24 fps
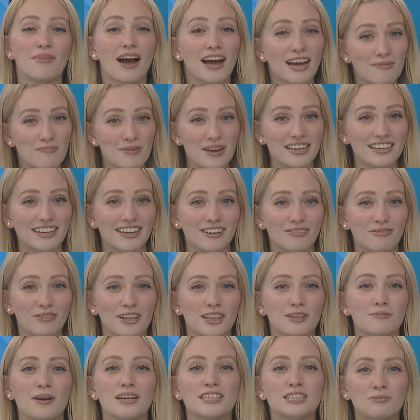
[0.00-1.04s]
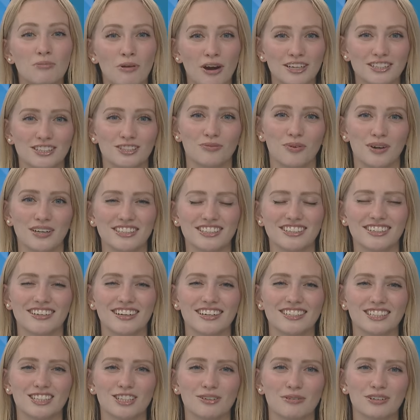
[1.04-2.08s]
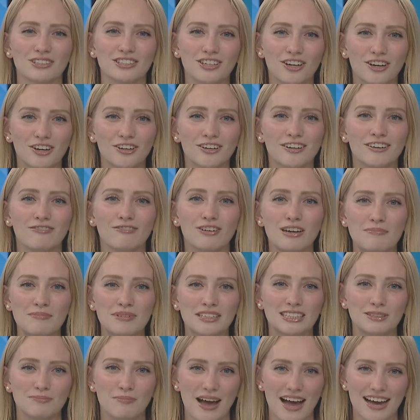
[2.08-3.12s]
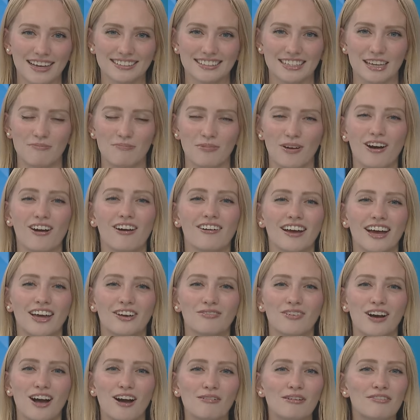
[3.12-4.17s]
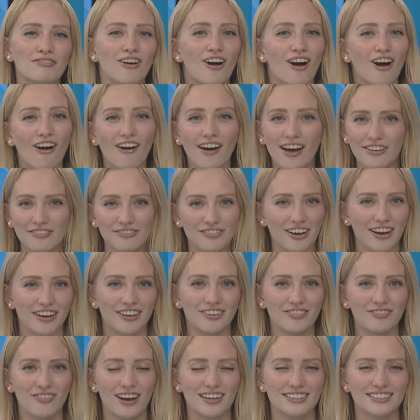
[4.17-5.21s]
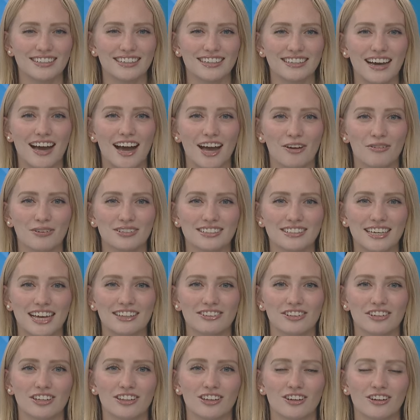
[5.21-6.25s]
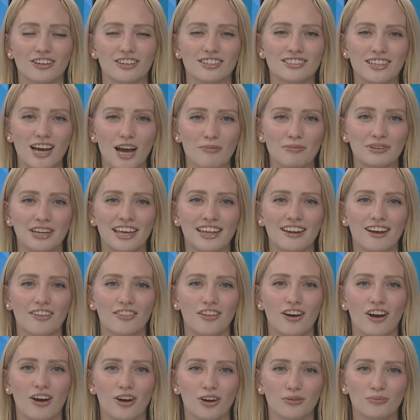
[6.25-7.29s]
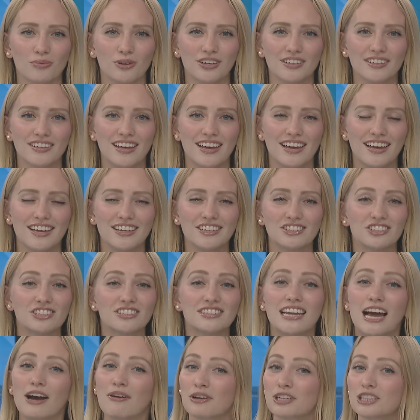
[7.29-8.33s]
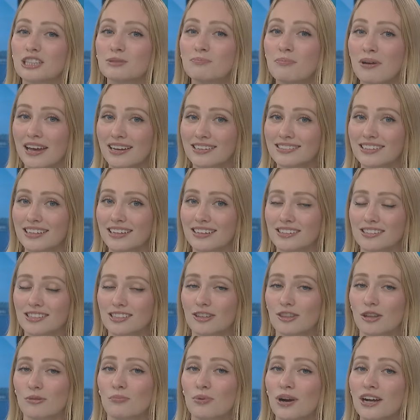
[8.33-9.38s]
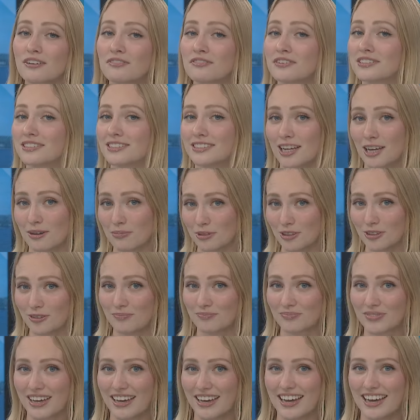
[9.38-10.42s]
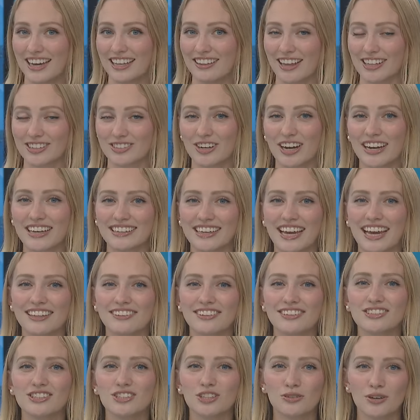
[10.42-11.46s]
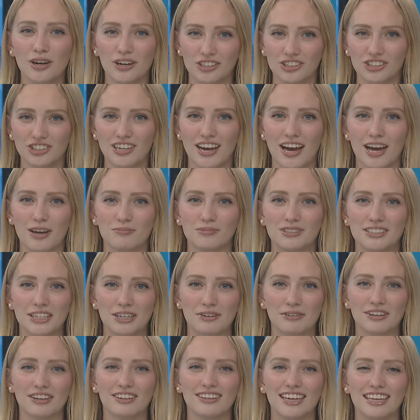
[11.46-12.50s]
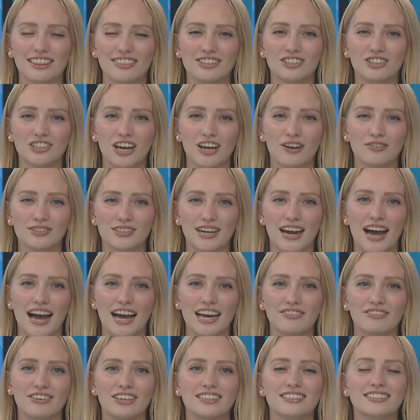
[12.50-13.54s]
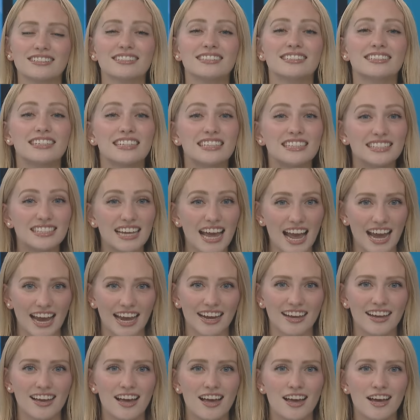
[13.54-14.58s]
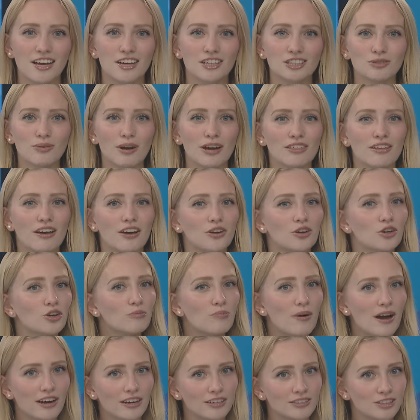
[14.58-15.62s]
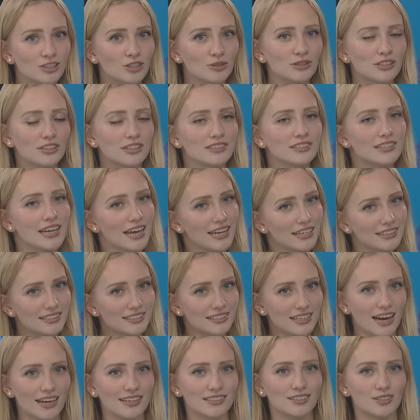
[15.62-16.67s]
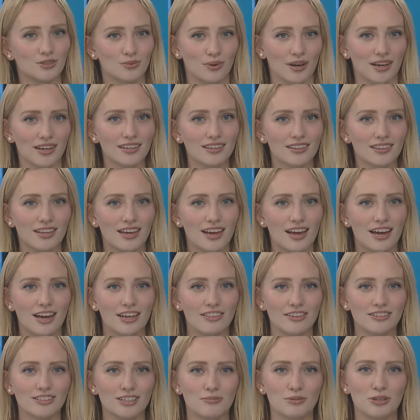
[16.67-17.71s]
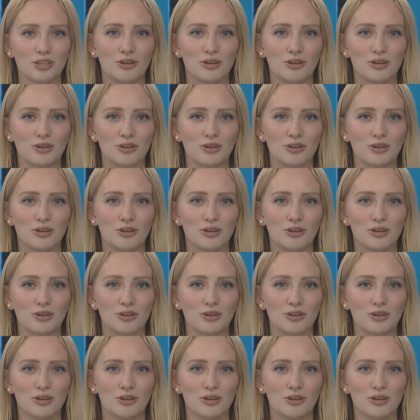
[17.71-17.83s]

my opinion, one of the best parts of winter is the return of women's basketball, and while we've all had fun watching Iowa's Caitlin Clark dominate on the hardwood, she's now expanding to the breakfast table. That's right, Caitlin's Crunch Time cereal hit the shelves at Hy-Vee's today, so I thought who better to do a little taste test with than W